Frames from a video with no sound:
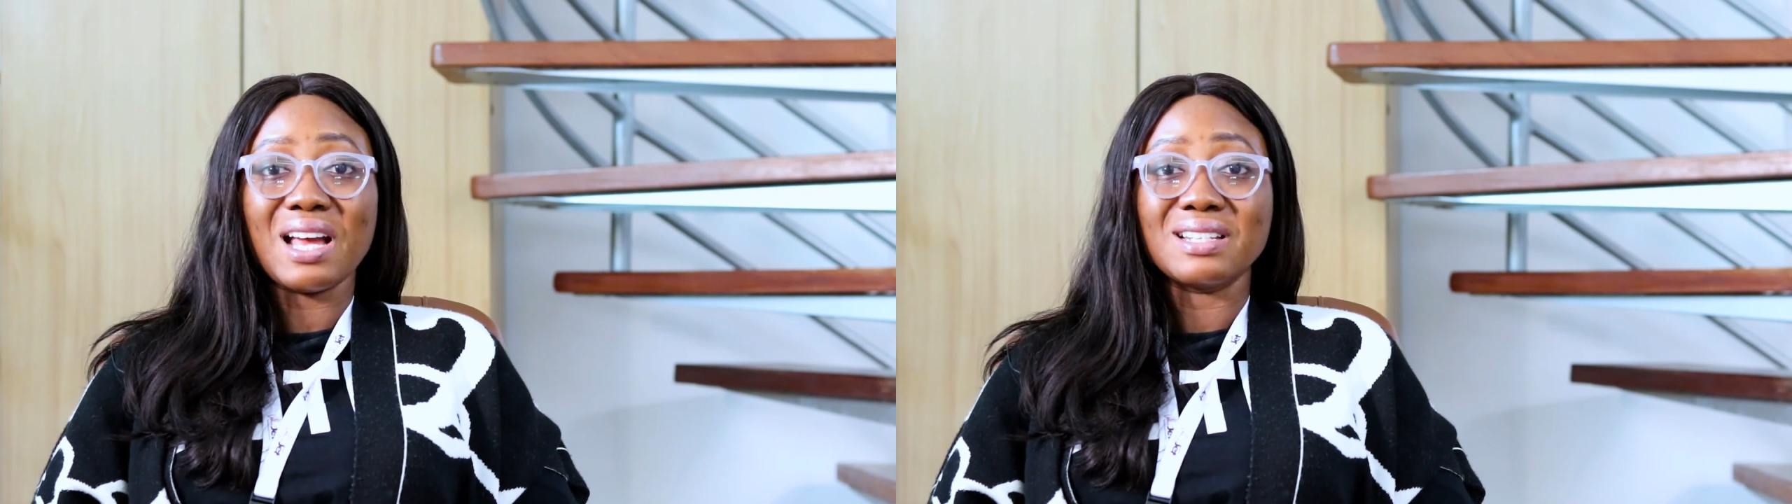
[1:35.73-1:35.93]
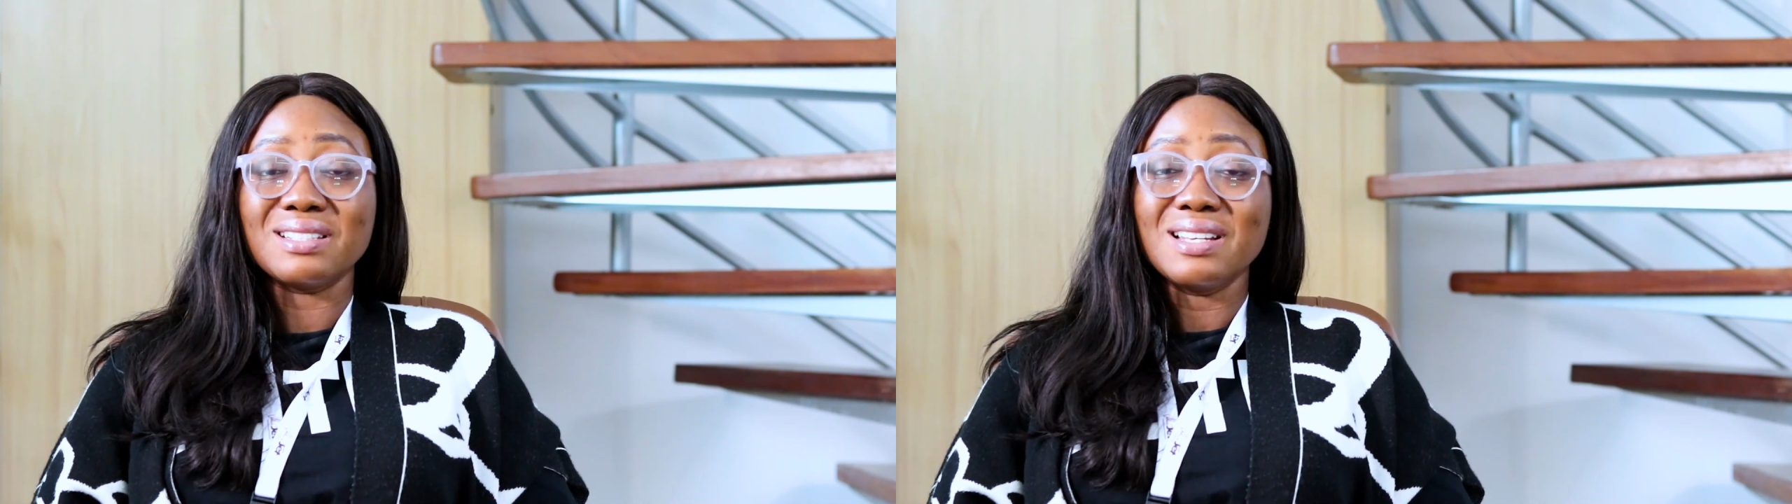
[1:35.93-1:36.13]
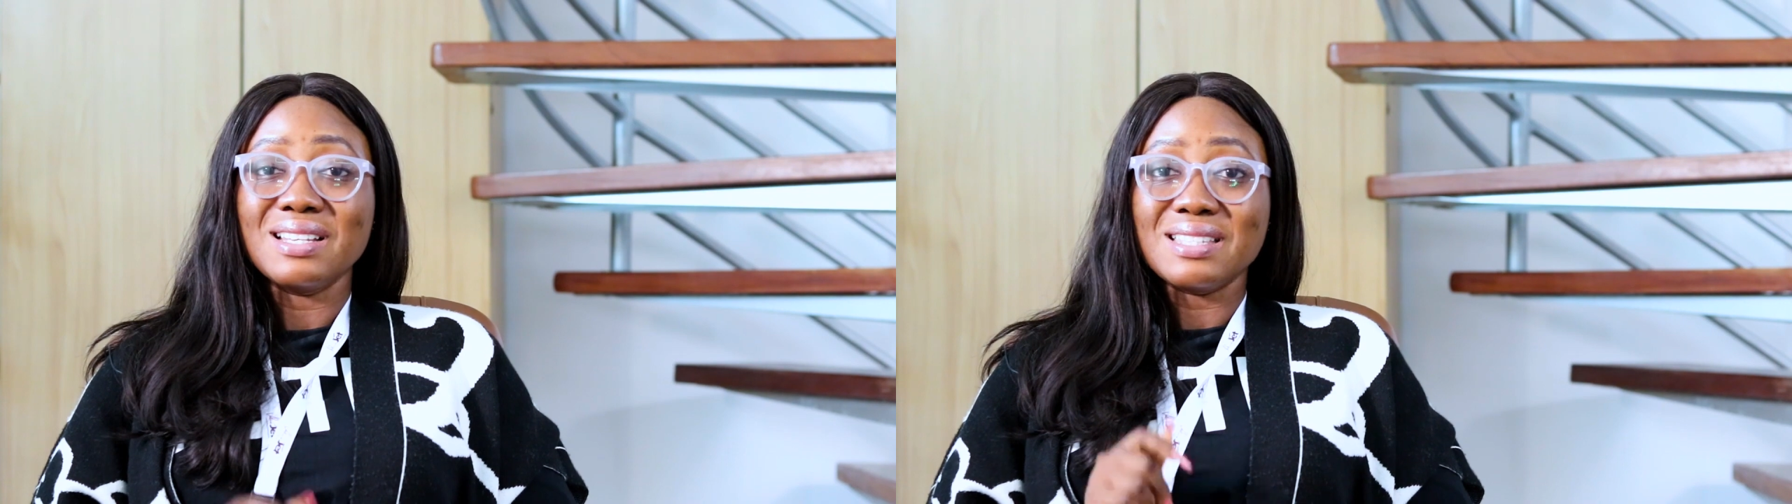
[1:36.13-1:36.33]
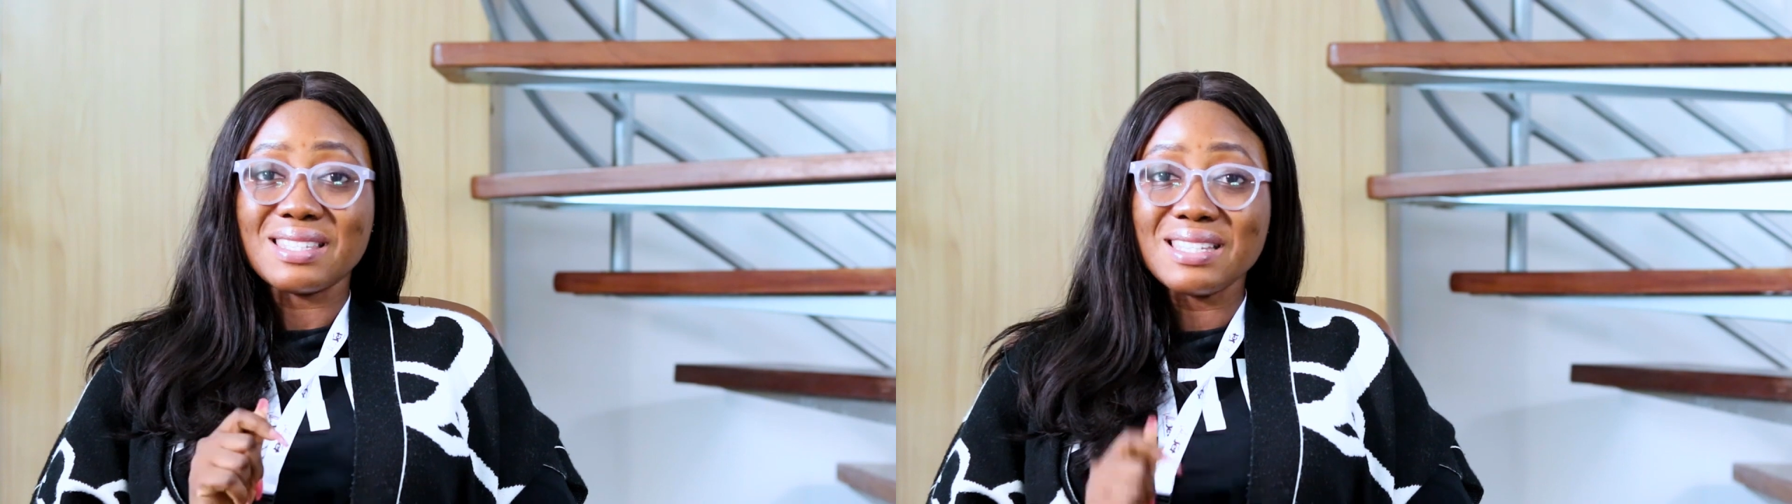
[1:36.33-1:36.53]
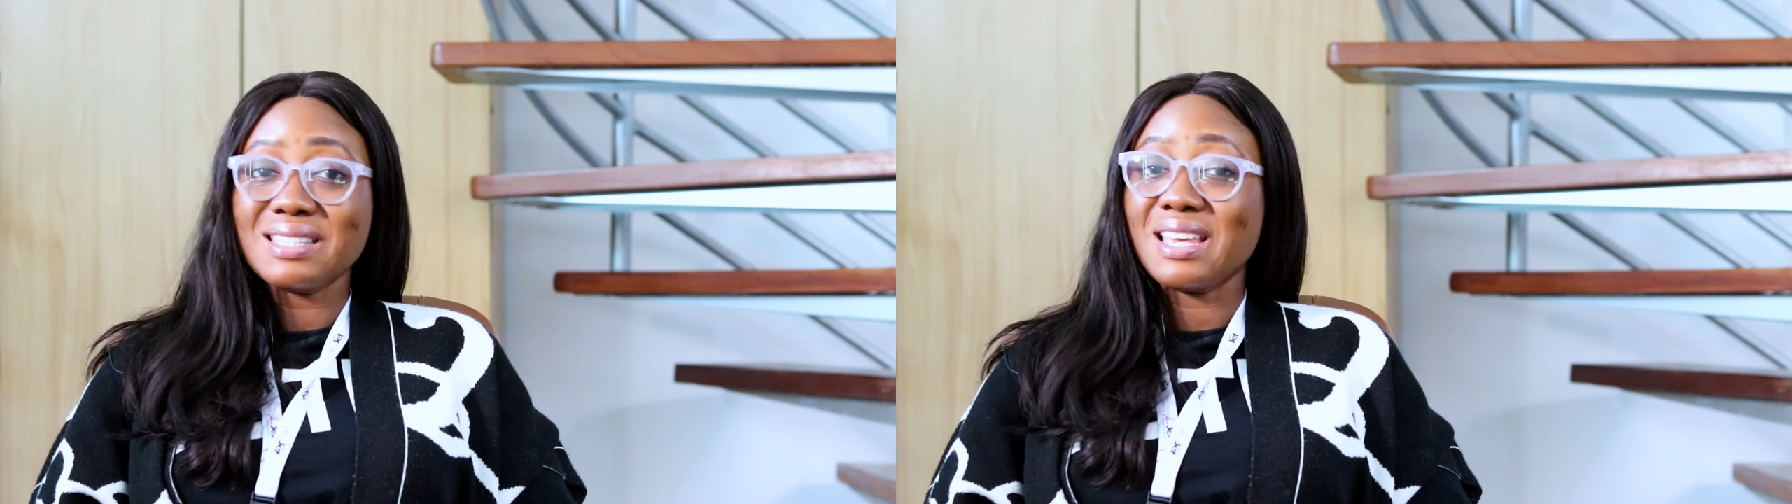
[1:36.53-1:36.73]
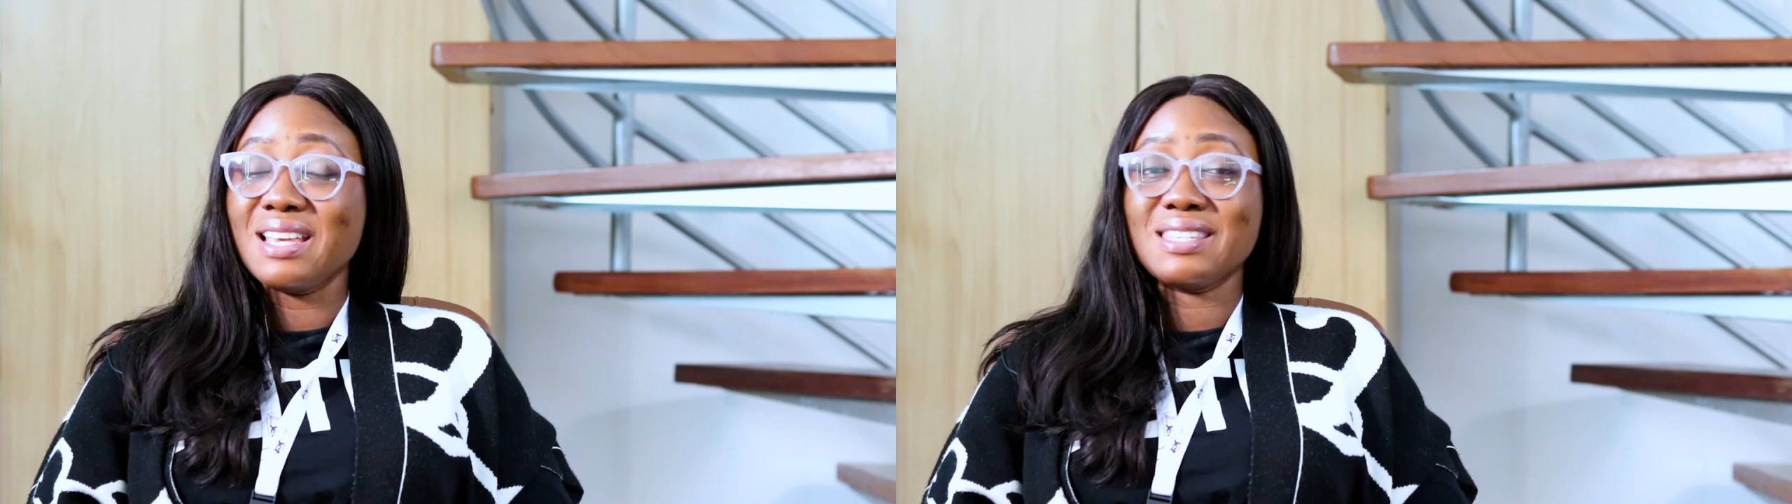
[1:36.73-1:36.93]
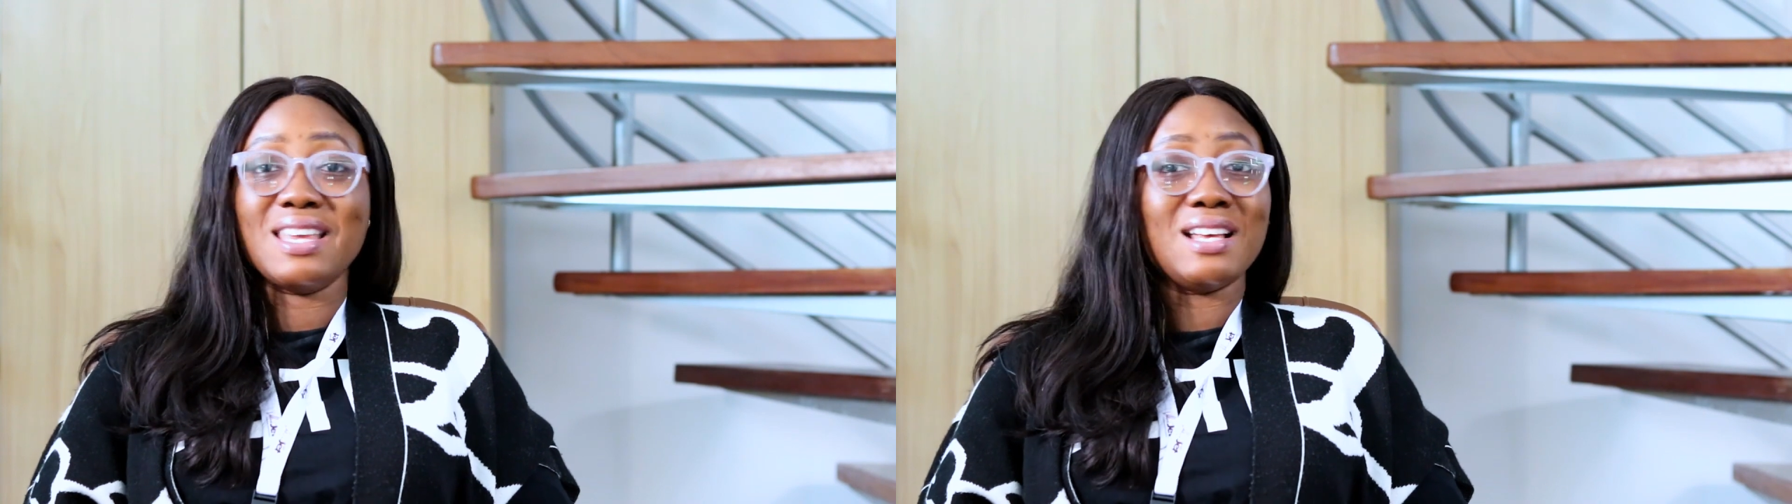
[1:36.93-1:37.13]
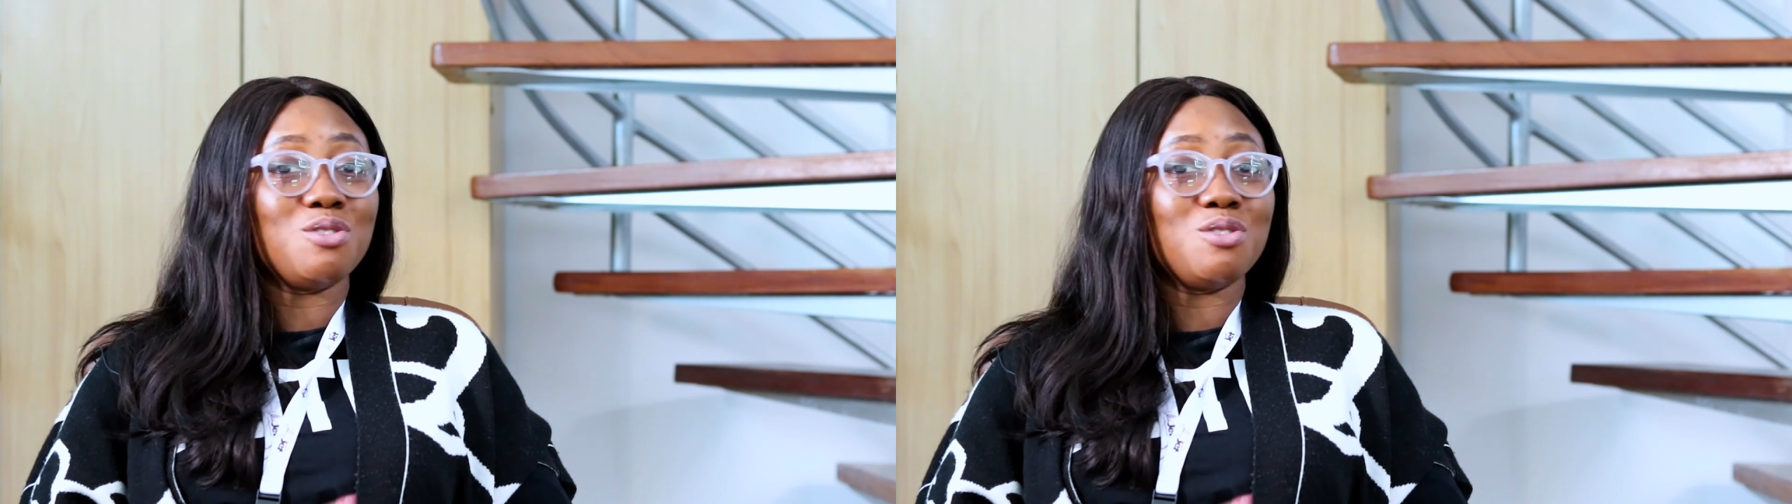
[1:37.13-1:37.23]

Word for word: And since NCA